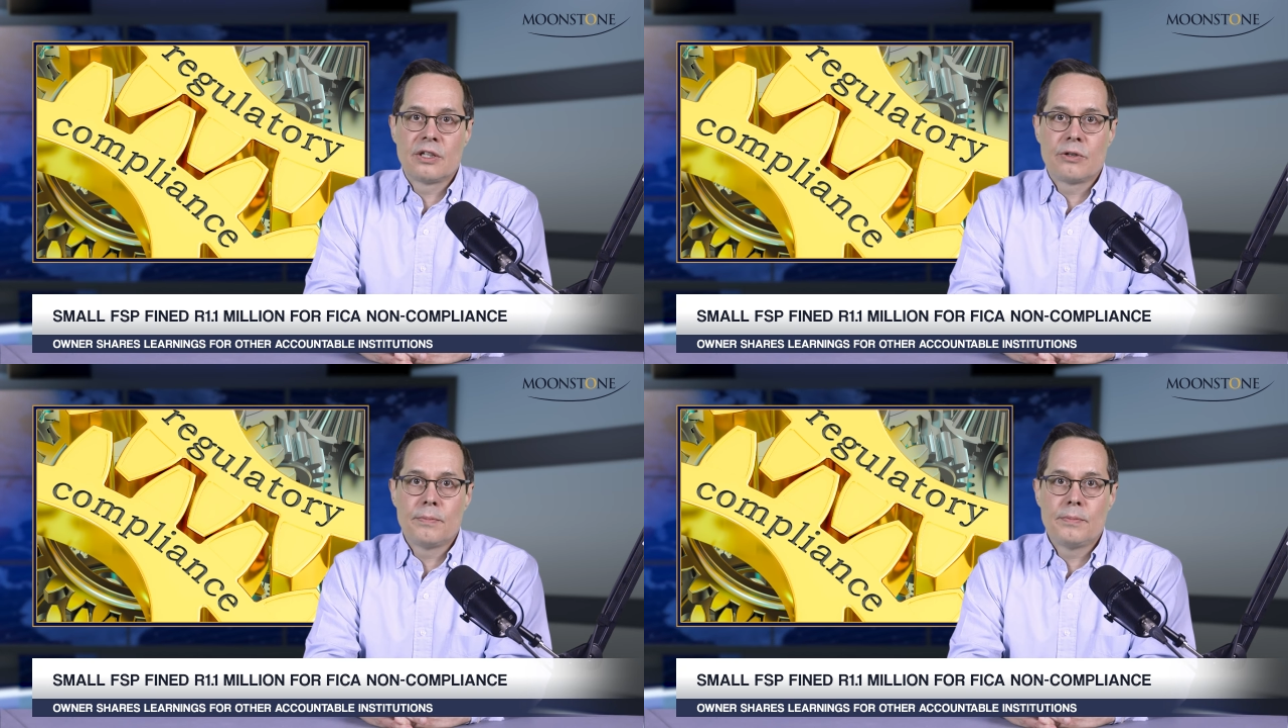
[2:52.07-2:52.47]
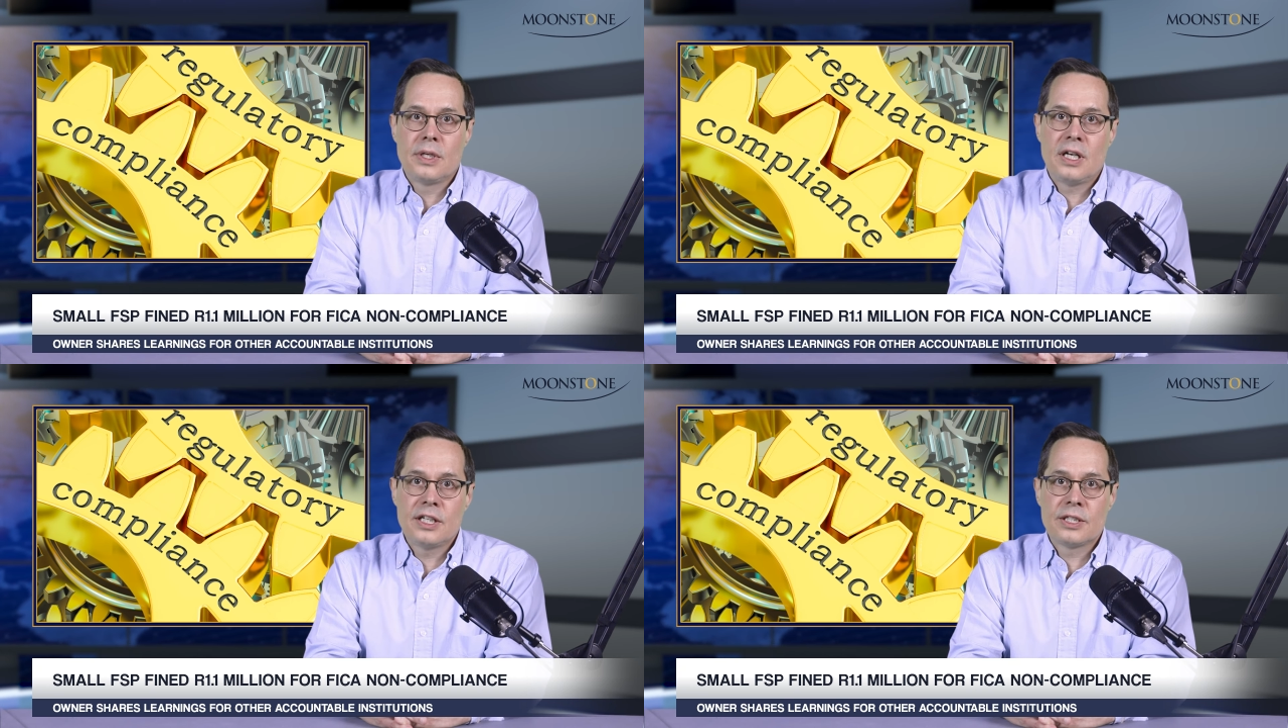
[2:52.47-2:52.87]
and
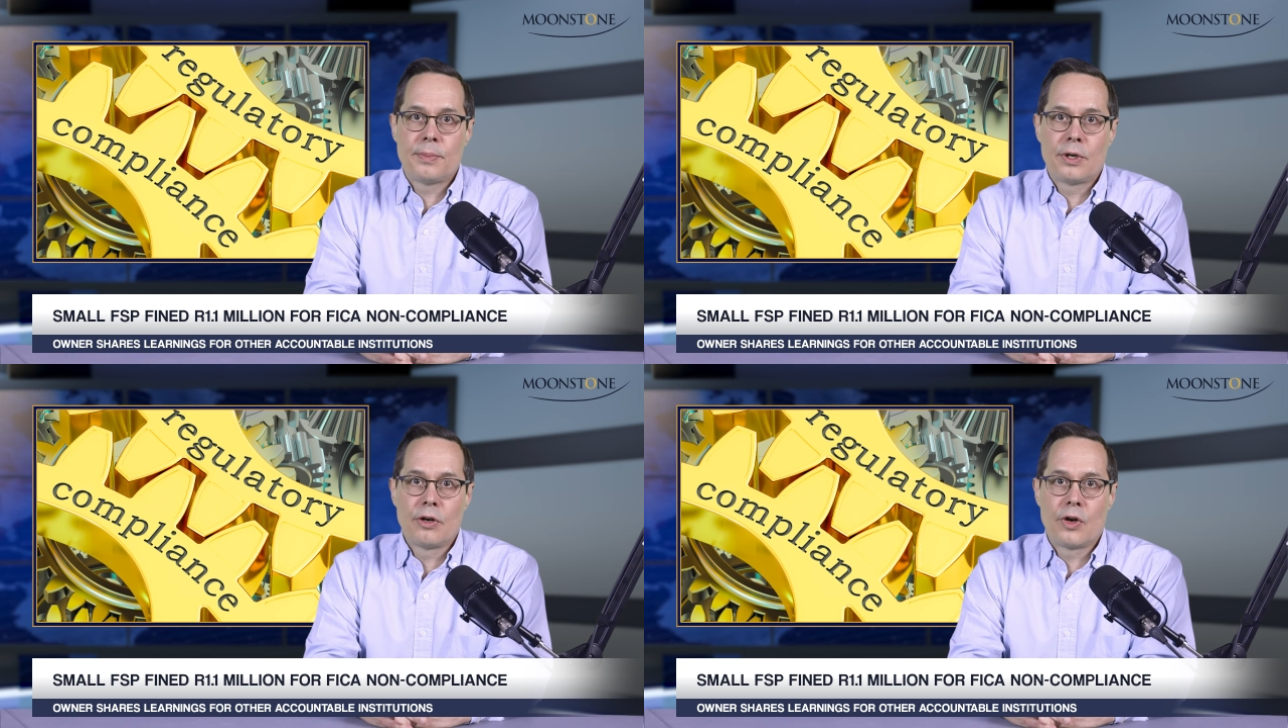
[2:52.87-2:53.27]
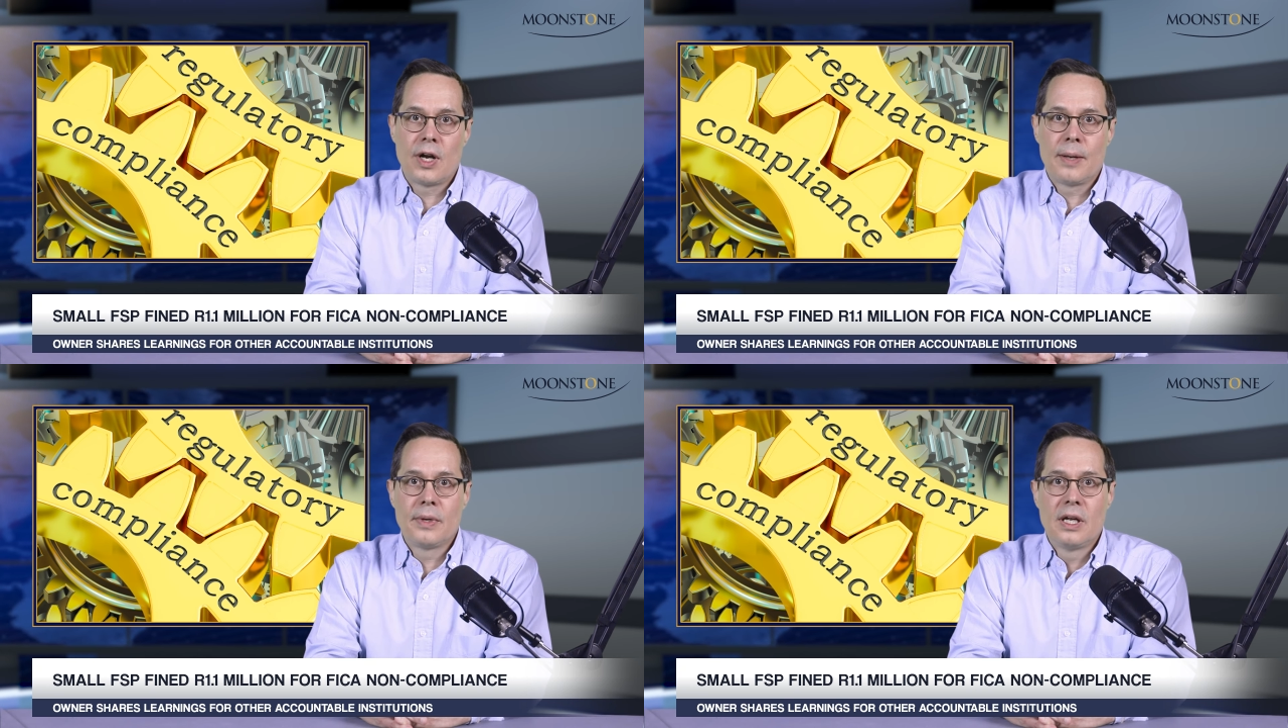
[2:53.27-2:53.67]
compliance
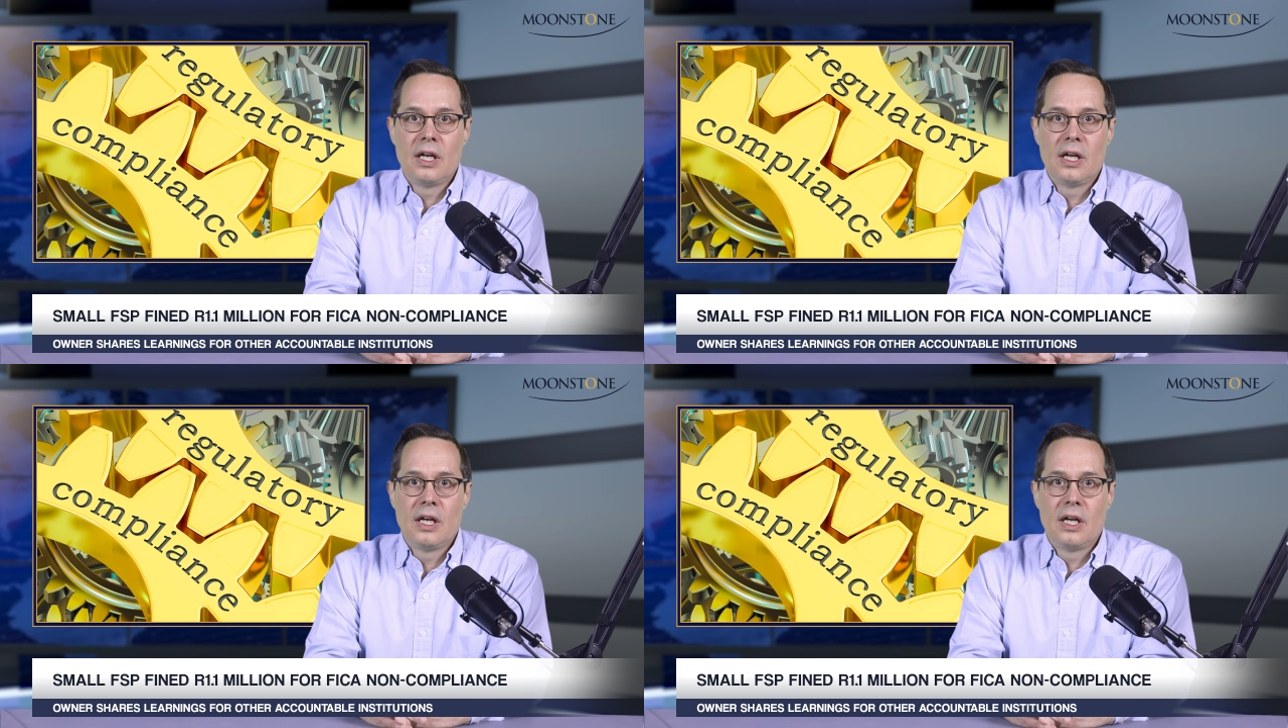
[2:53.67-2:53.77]
program